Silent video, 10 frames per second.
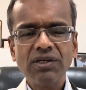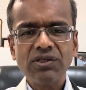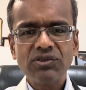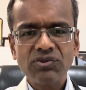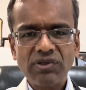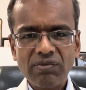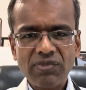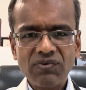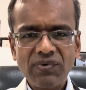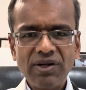So
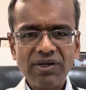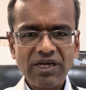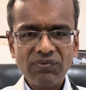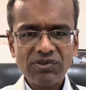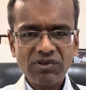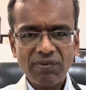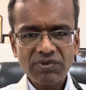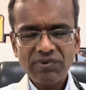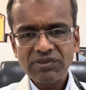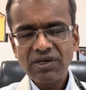number one, it was
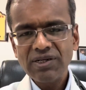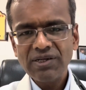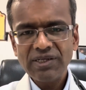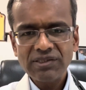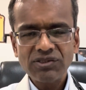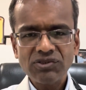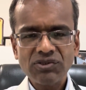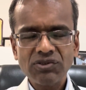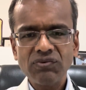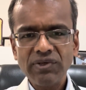observational in nature,
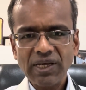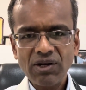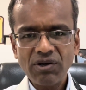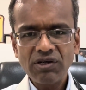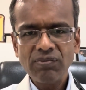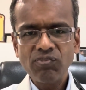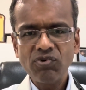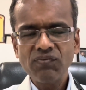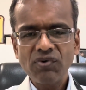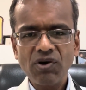so we cannot
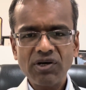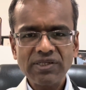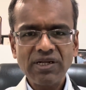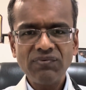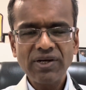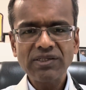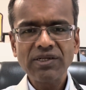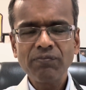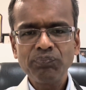prove cause and effect.